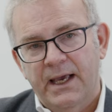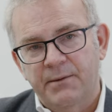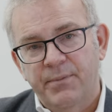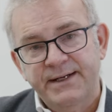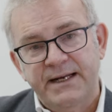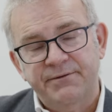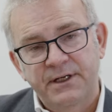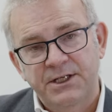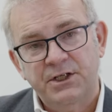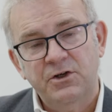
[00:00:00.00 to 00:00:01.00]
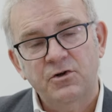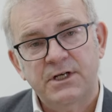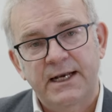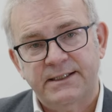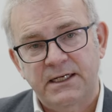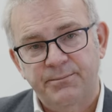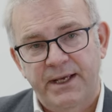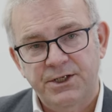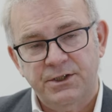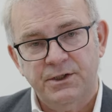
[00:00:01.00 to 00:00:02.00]
and by definition you're selecting
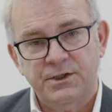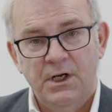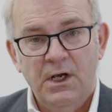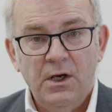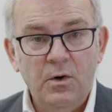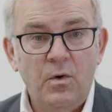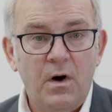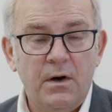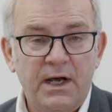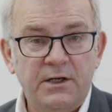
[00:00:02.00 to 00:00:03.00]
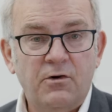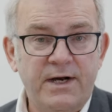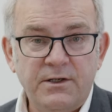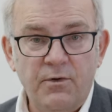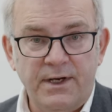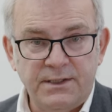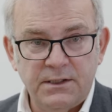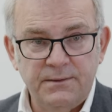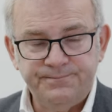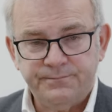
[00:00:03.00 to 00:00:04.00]
patients who are at greater risk